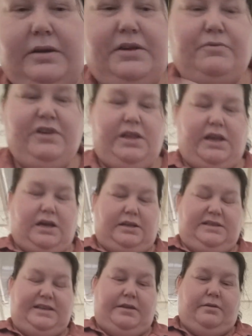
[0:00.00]
you really can't
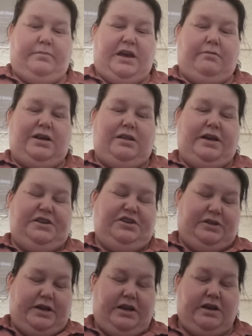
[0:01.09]
see them that well
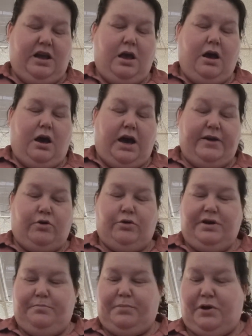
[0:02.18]
actually. I
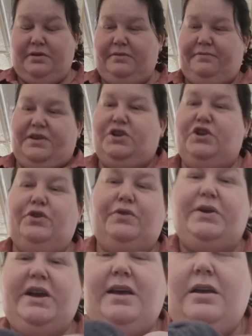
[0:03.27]
ordered both of the new
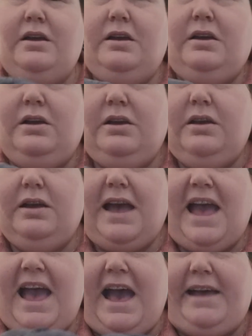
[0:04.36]

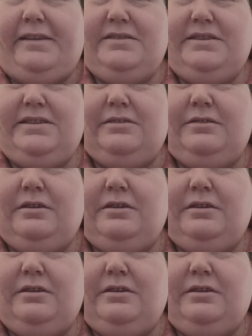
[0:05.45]
hats